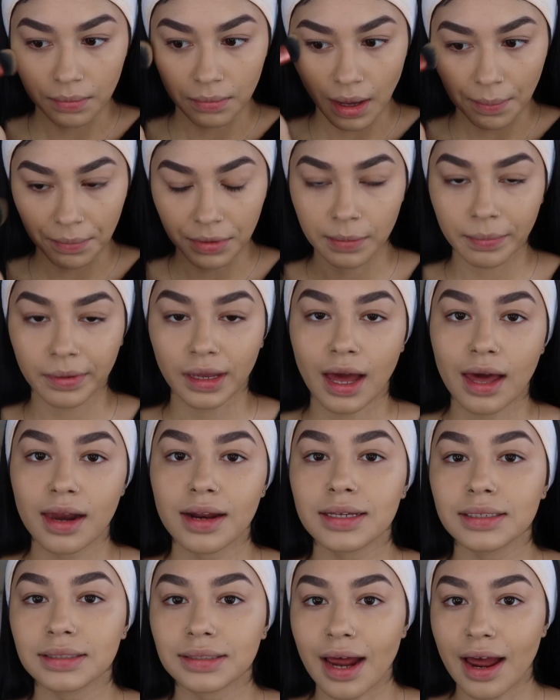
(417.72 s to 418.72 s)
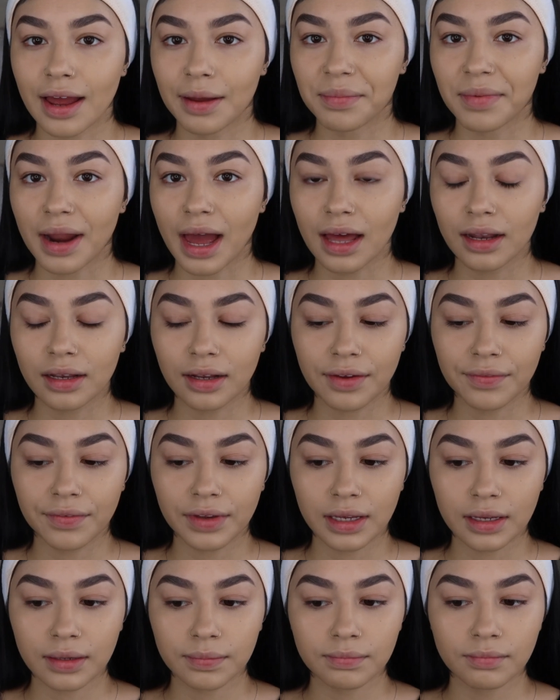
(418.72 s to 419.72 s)
I'm gonna be honest, I'm not
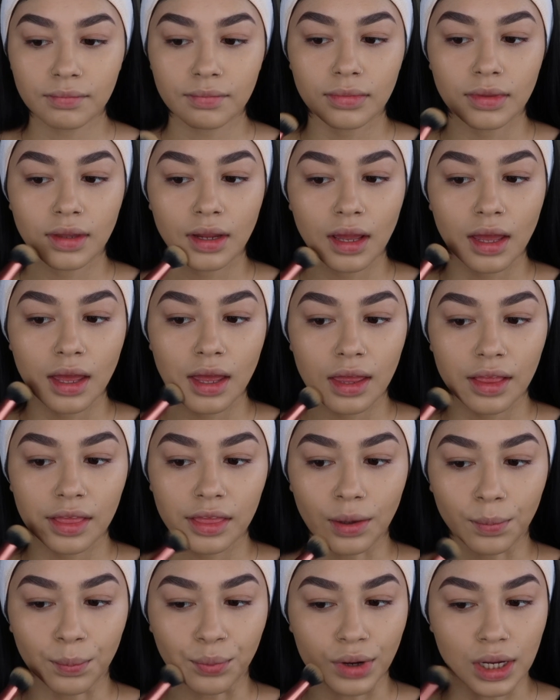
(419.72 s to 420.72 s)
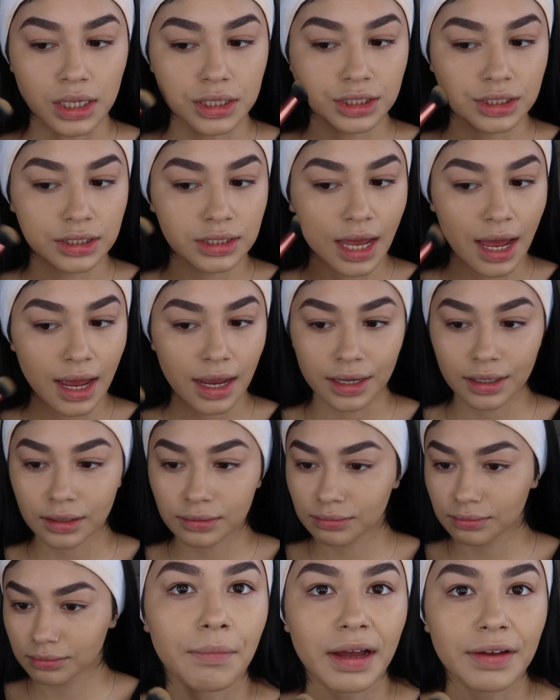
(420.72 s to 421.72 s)
loving the brush
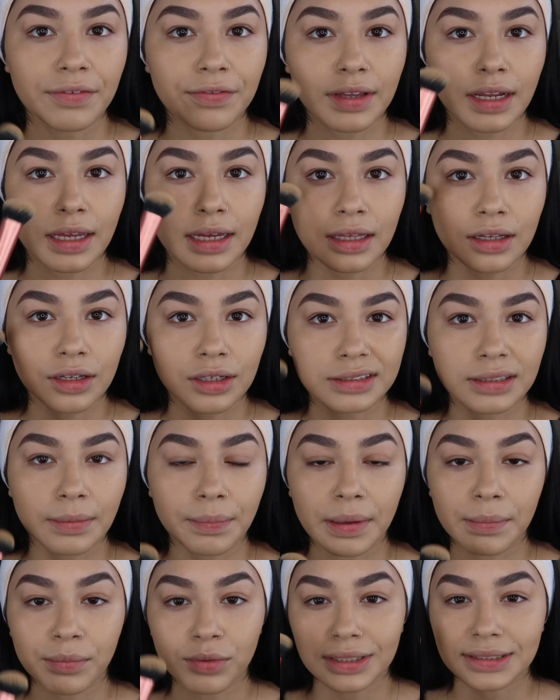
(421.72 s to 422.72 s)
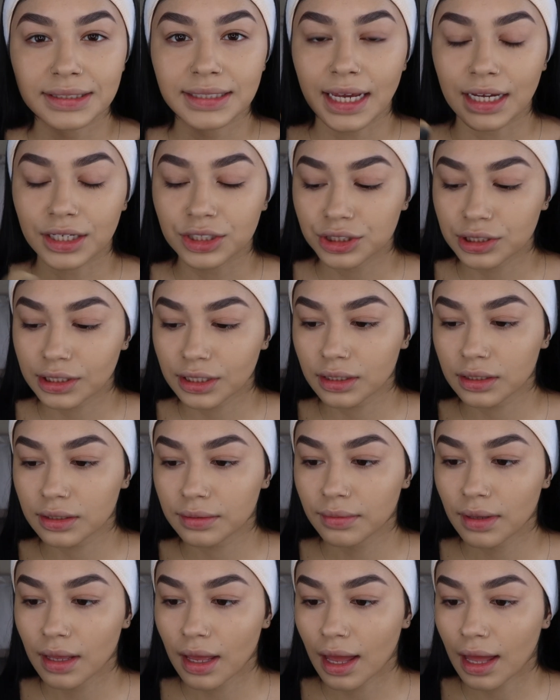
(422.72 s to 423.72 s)
side. I feel like it looks a bit more
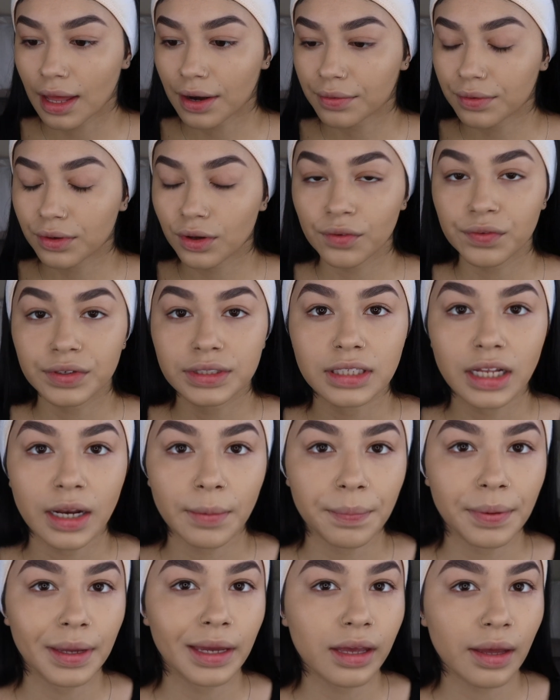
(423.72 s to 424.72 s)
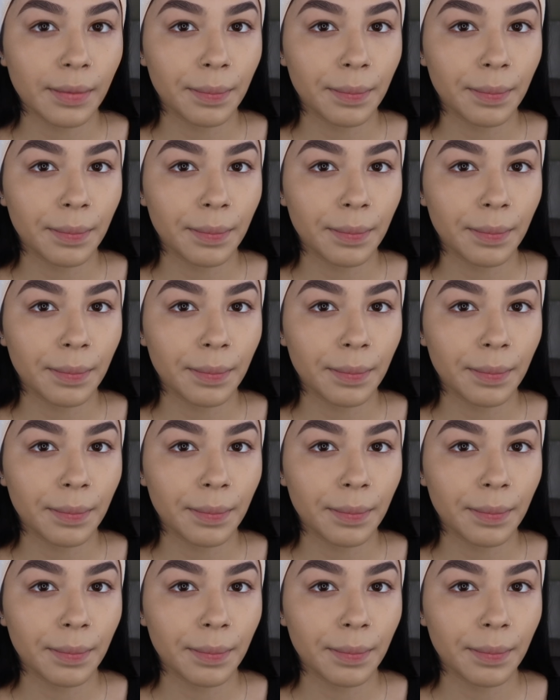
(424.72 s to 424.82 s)
textured. I don't know if it's gonna pick